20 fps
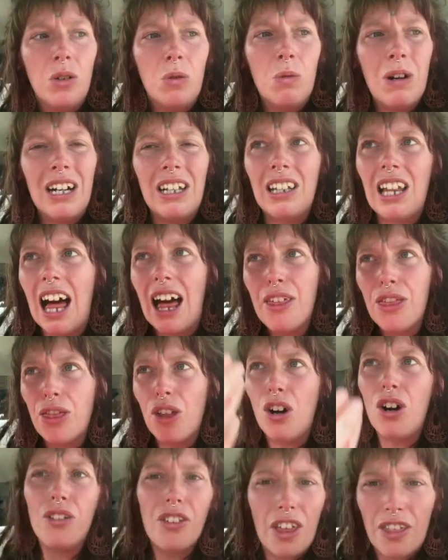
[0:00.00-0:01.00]
well, I
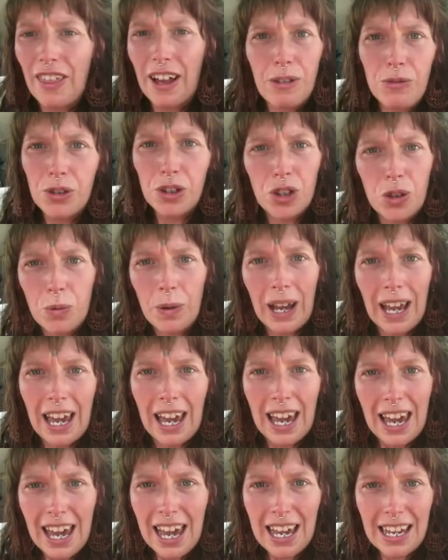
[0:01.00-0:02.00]
thought that was the
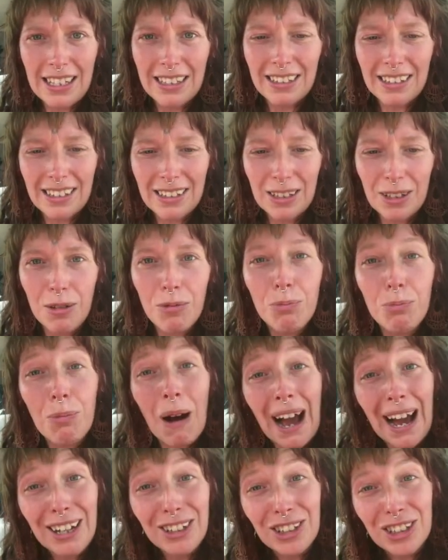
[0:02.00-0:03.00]
way it is,
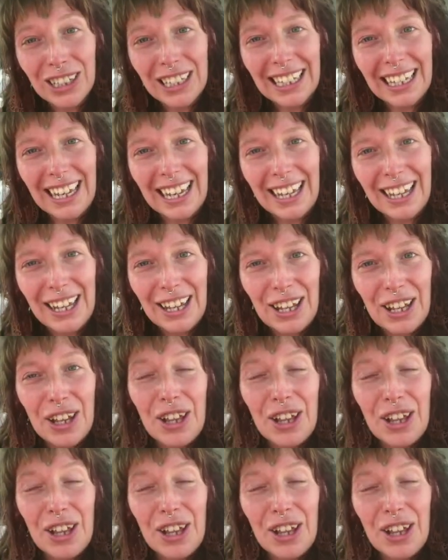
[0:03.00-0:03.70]
but actually,